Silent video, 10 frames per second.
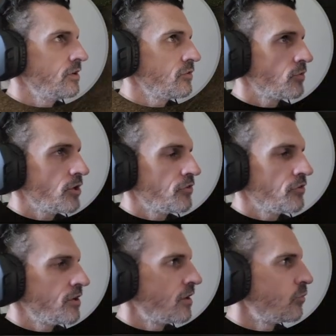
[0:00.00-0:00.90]
So we hunted
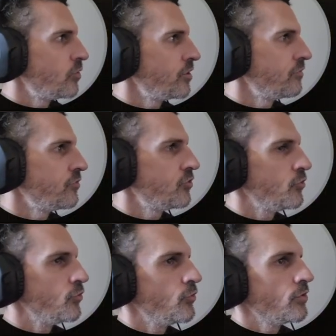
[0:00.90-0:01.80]
down 1 of 2.
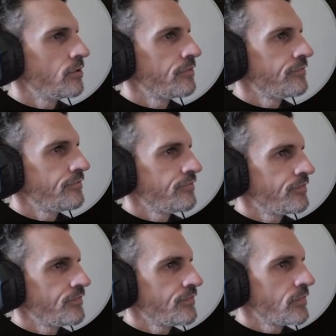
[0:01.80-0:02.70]

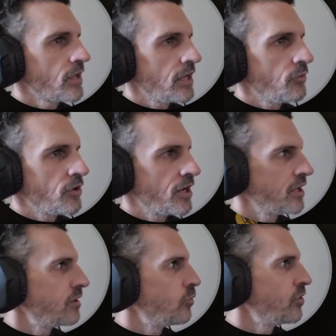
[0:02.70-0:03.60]
And we gotta
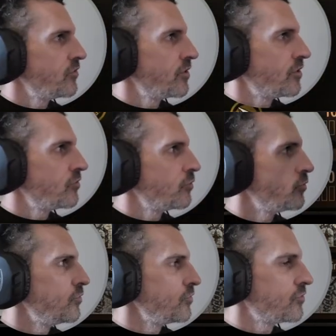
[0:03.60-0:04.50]
get 1 set of
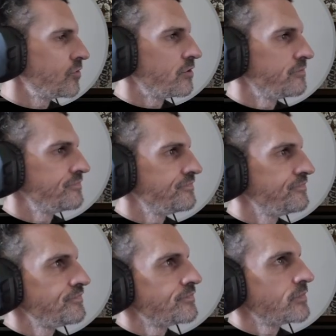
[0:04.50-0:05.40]
tools still.
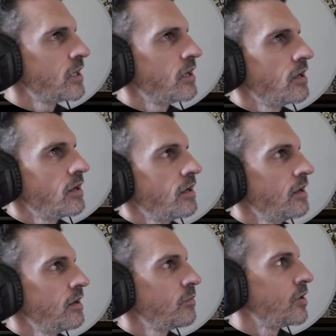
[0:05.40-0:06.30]

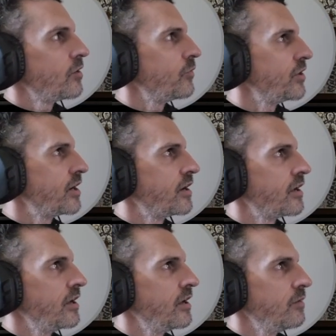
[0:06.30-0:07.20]
But we got
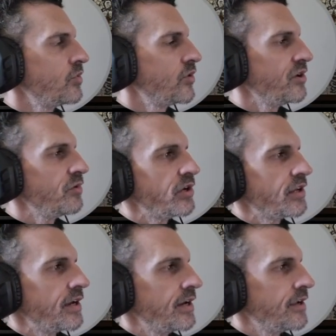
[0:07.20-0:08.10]
a point we
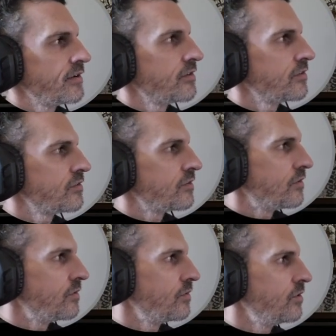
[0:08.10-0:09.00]
can add, so